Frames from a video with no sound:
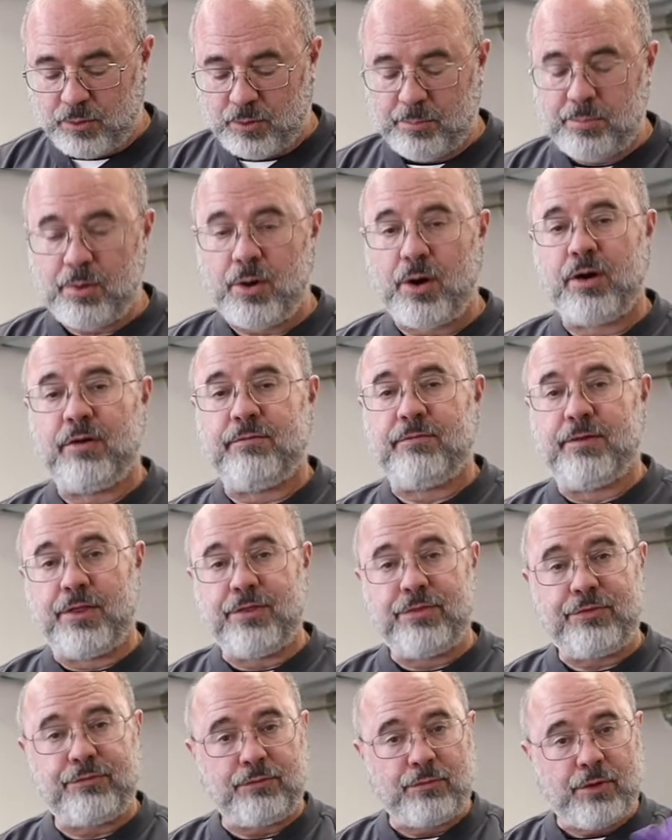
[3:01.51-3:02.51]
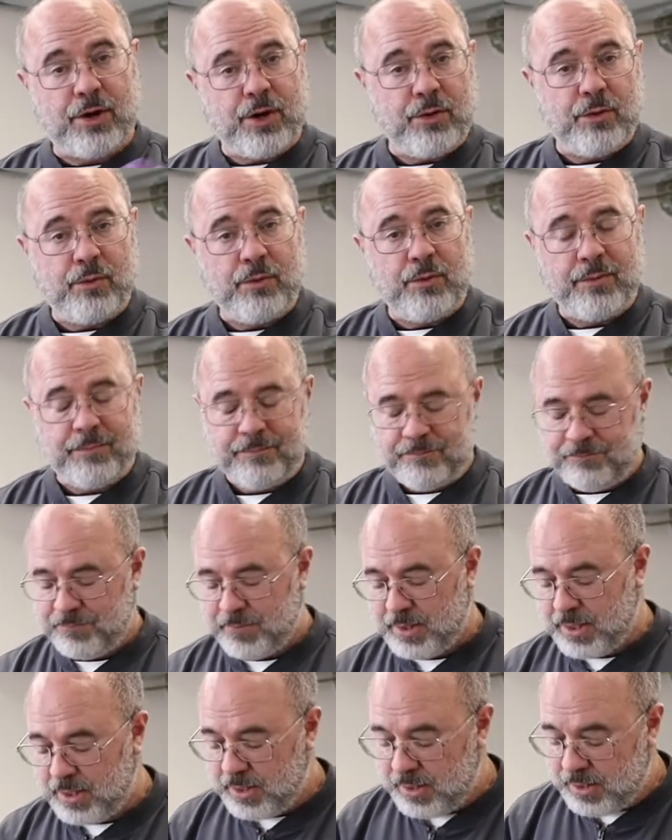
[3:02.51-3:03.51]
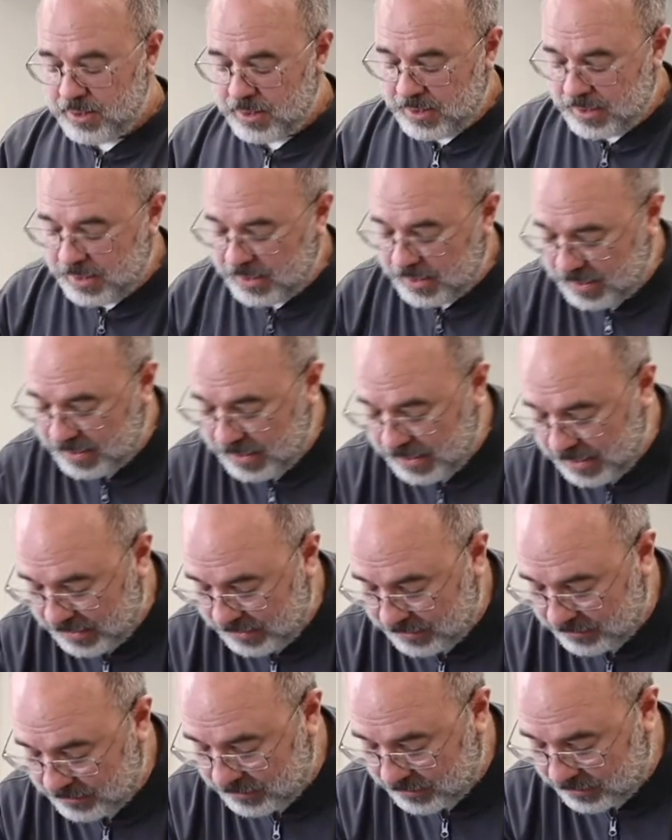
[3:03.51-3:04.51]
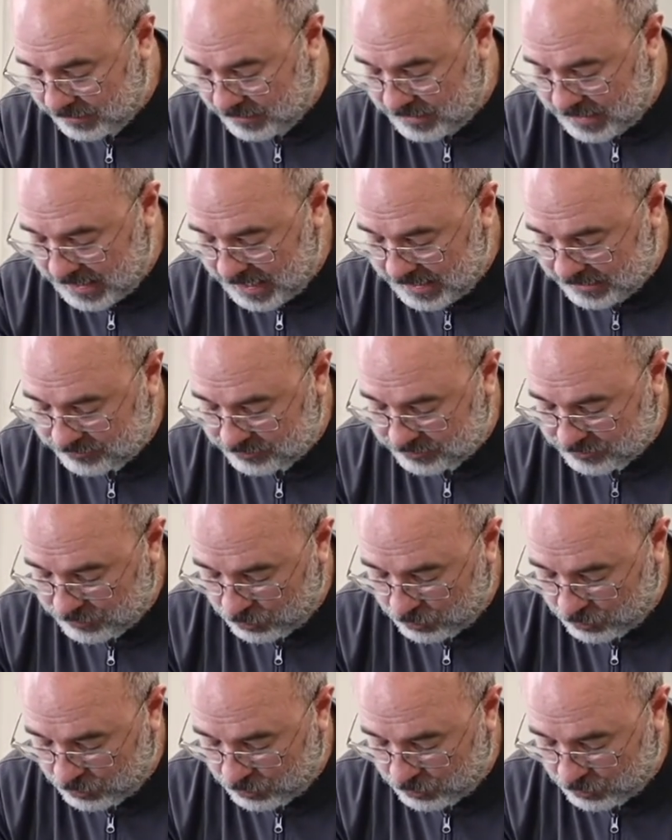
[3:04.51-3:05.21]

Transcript: or part of a throw. And that's